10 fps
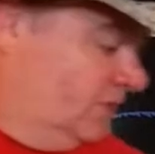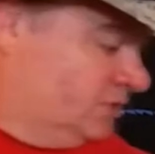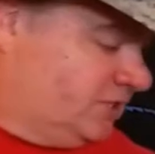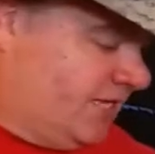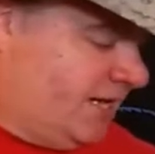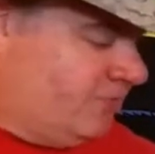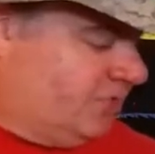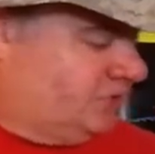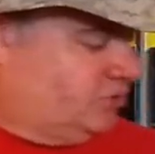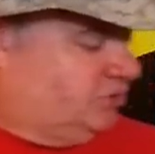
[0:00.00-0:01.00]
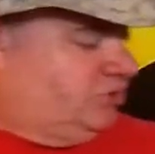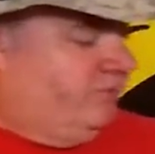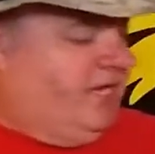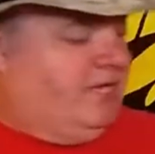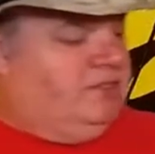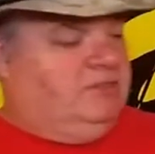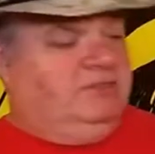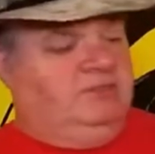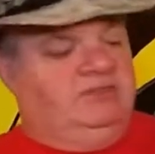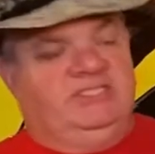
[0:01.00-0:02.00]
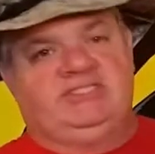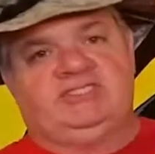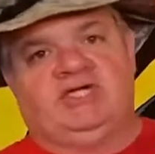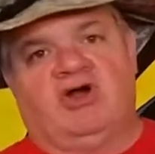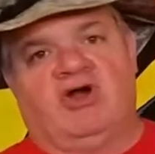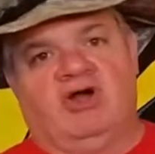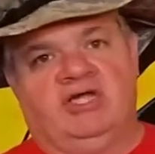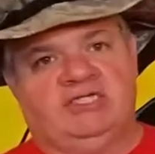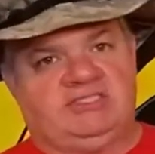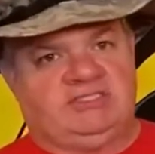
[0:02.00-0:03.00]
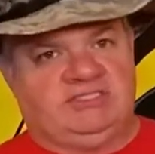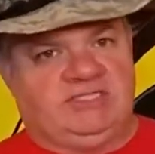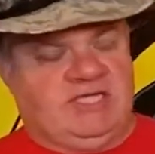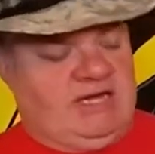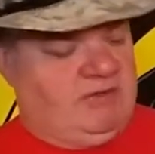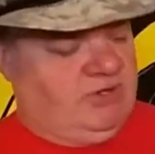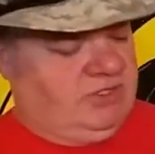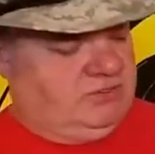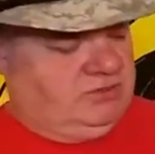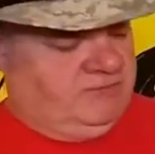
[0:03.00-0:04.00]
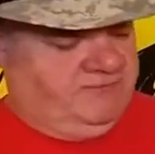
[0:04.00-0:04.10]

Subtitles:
Here's the camera I told you about. This is an Argus camera,